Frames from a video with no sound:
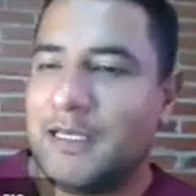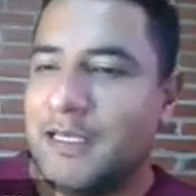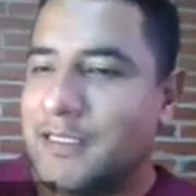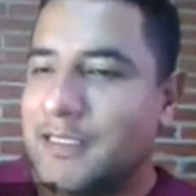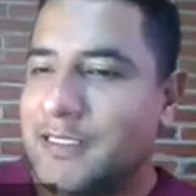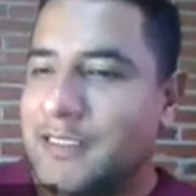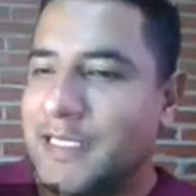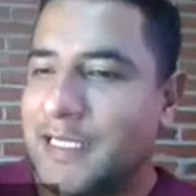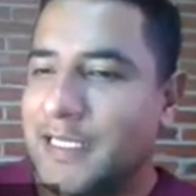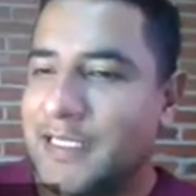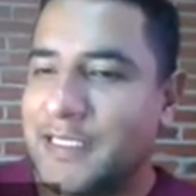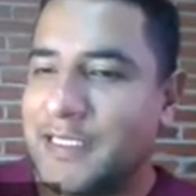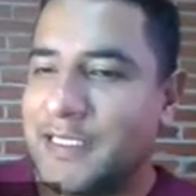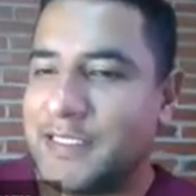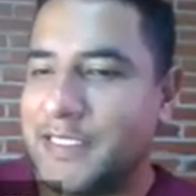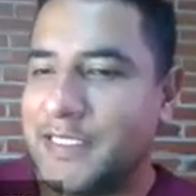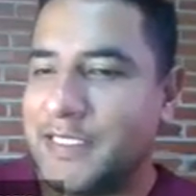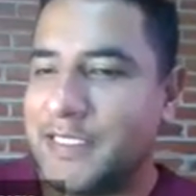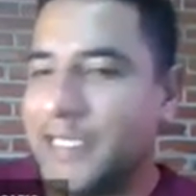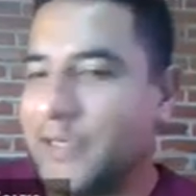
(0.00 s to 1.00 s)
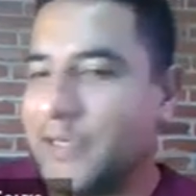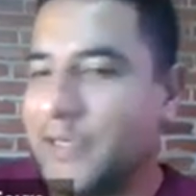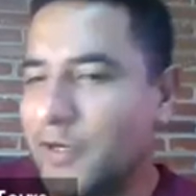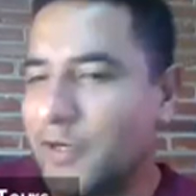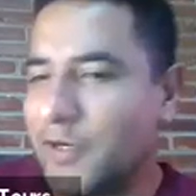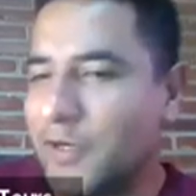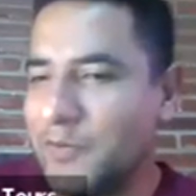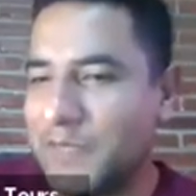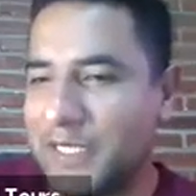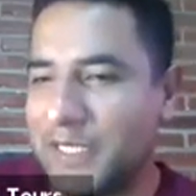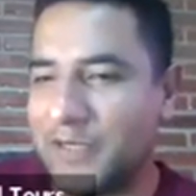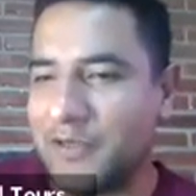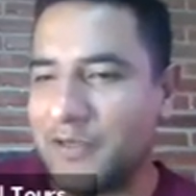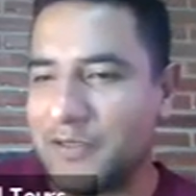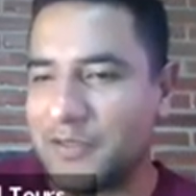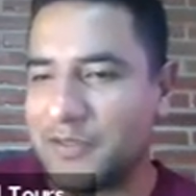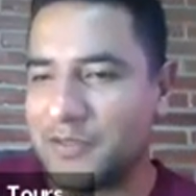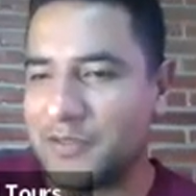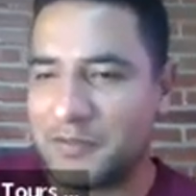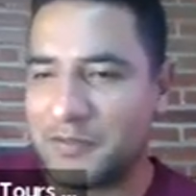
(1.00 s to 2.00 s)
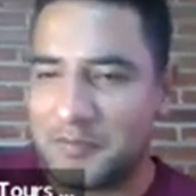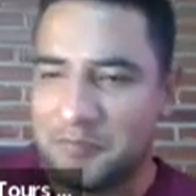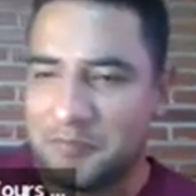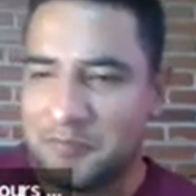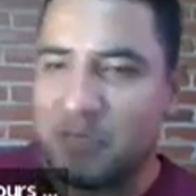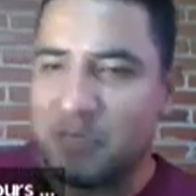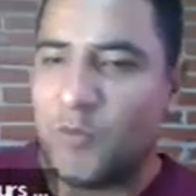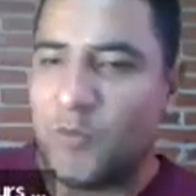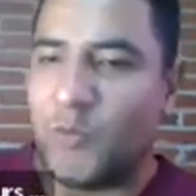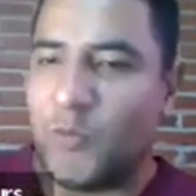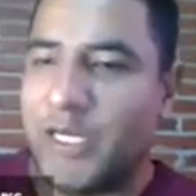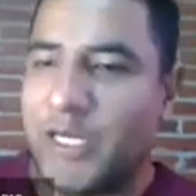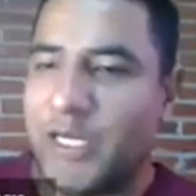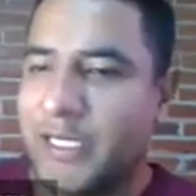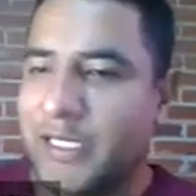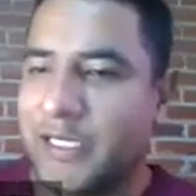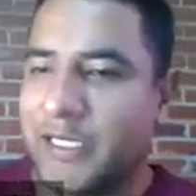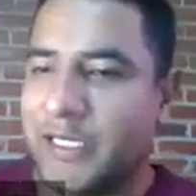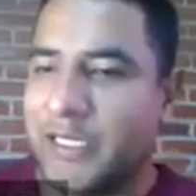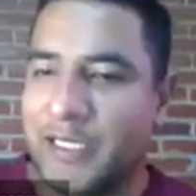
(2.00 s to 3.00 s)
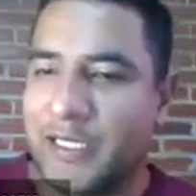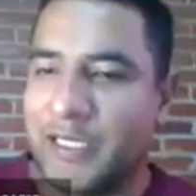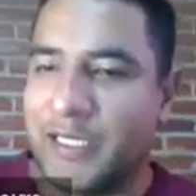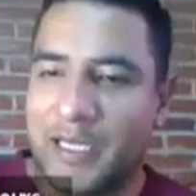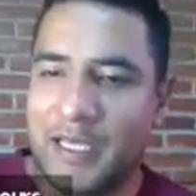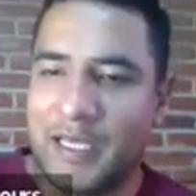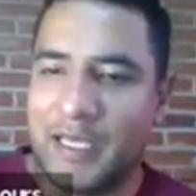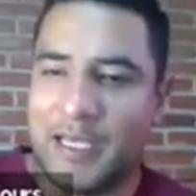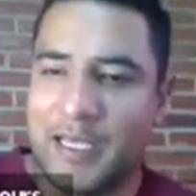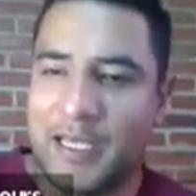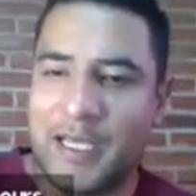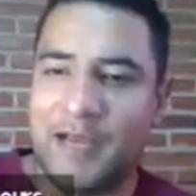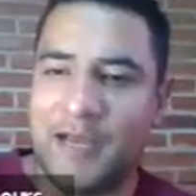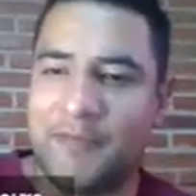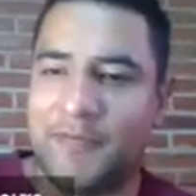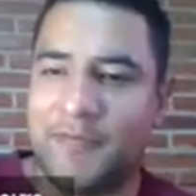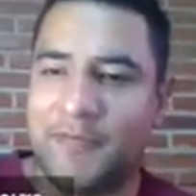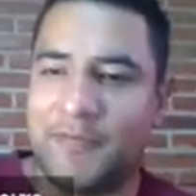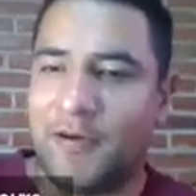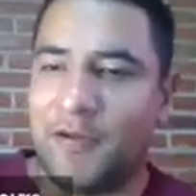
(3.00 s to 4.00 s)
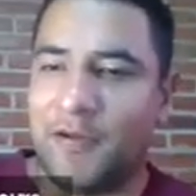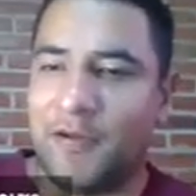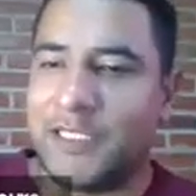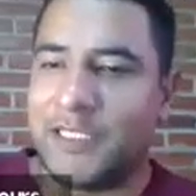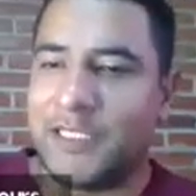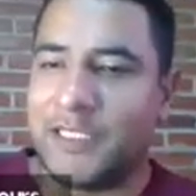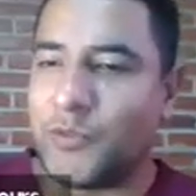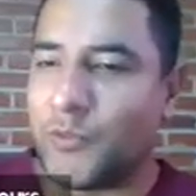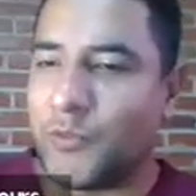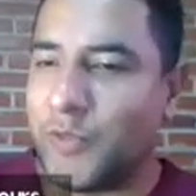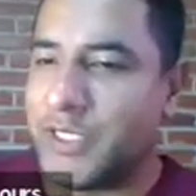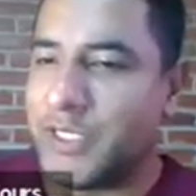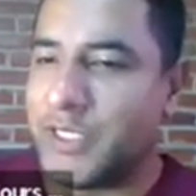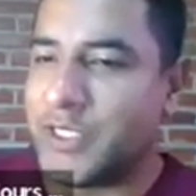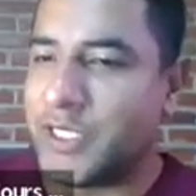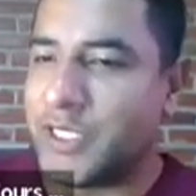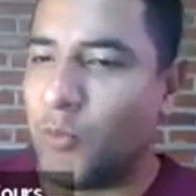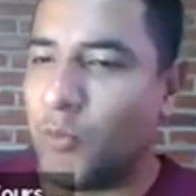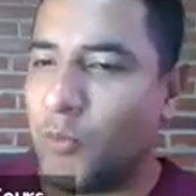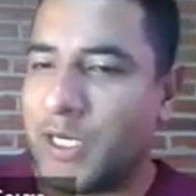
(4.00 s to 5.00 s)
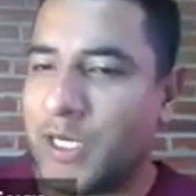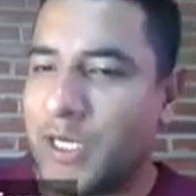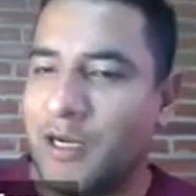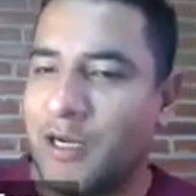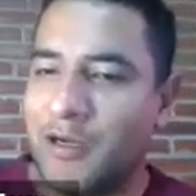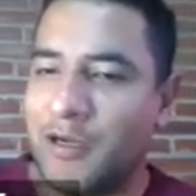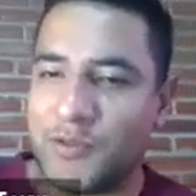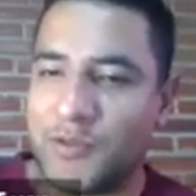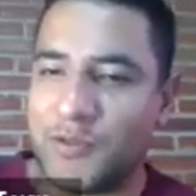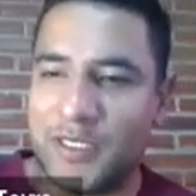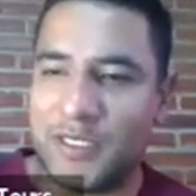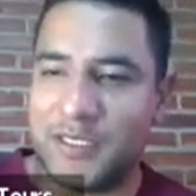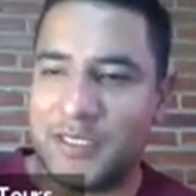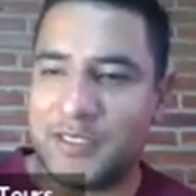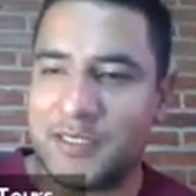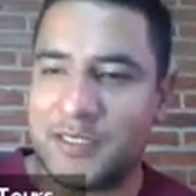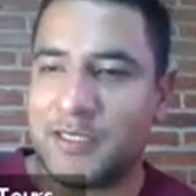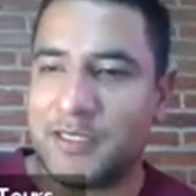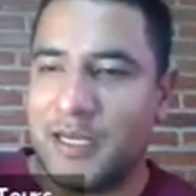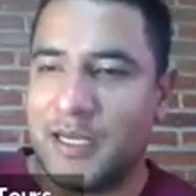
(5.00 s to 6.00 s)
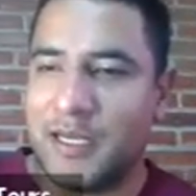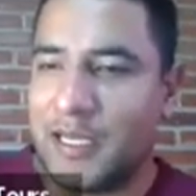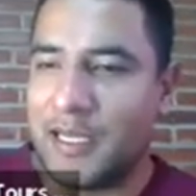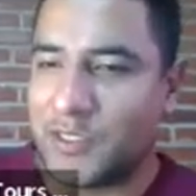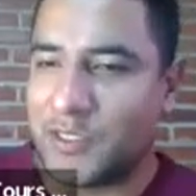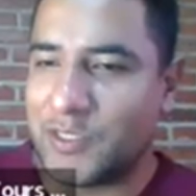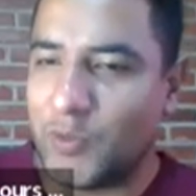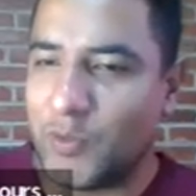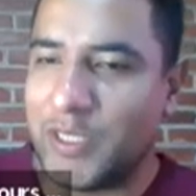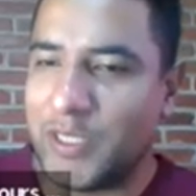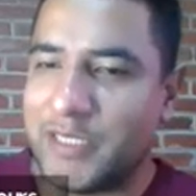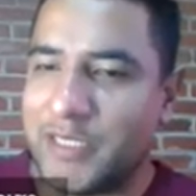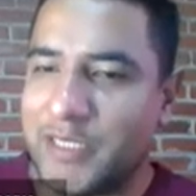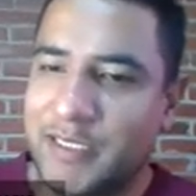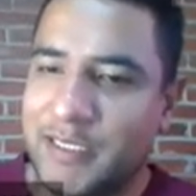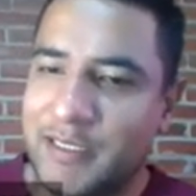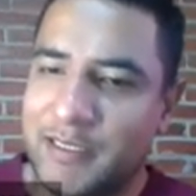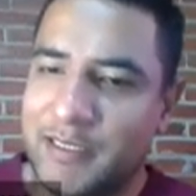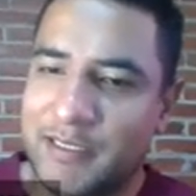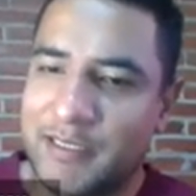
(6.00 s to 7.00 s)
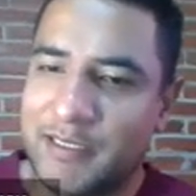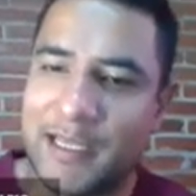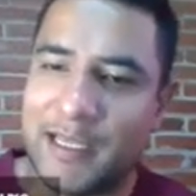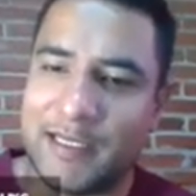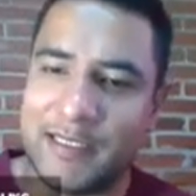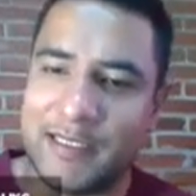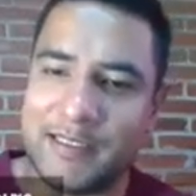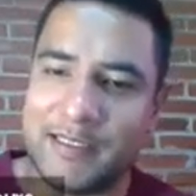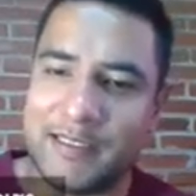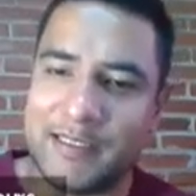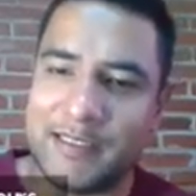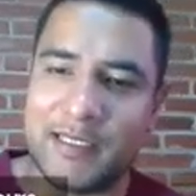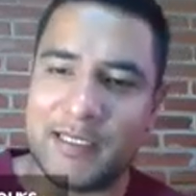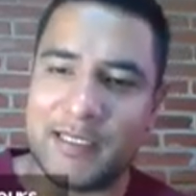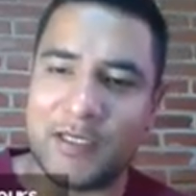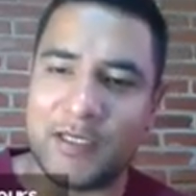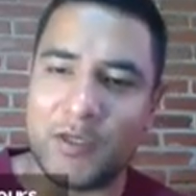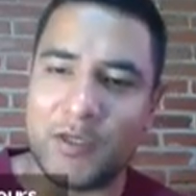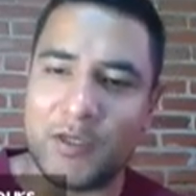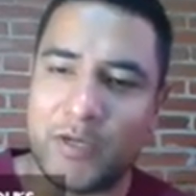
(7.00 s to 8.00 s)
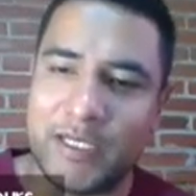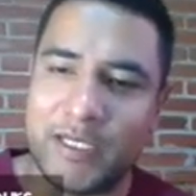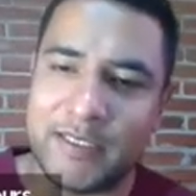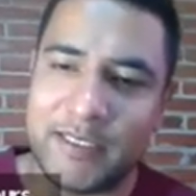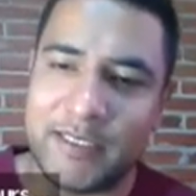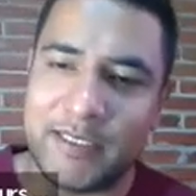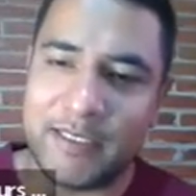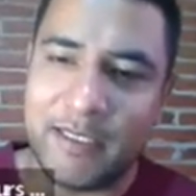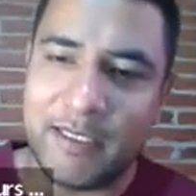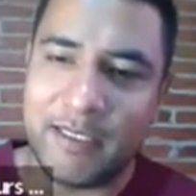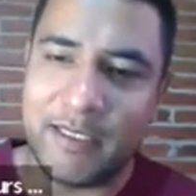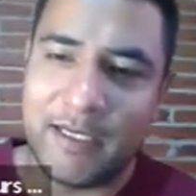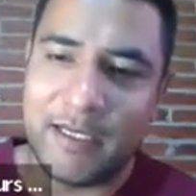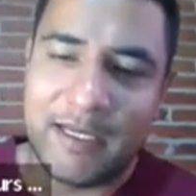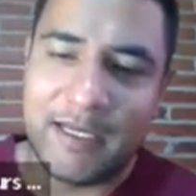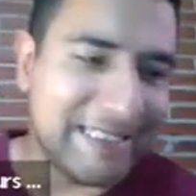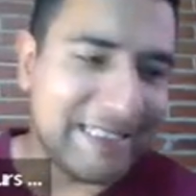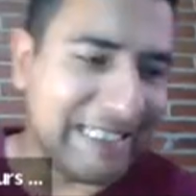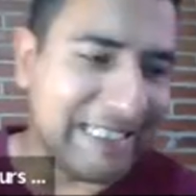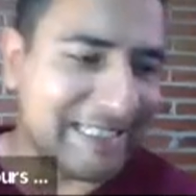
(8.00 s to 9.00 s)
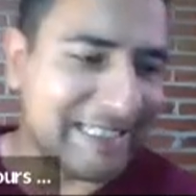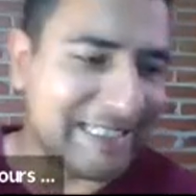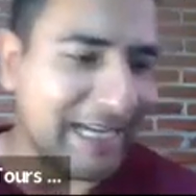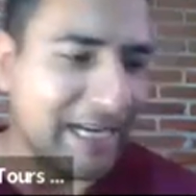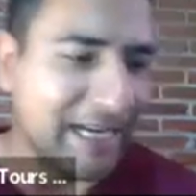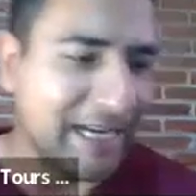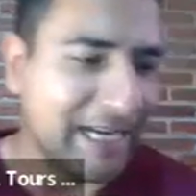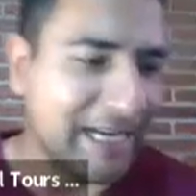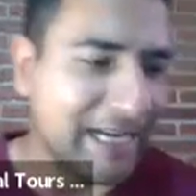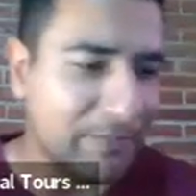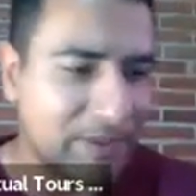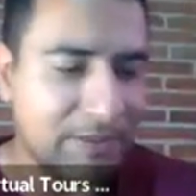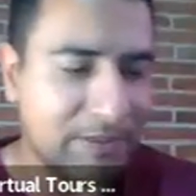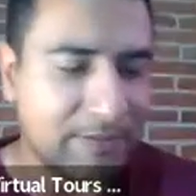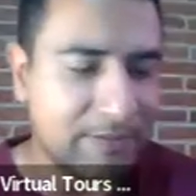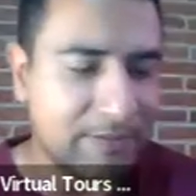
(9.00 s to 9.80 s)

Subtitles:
then the 0, because we have only to reach 120, that is the number 20, 6 times.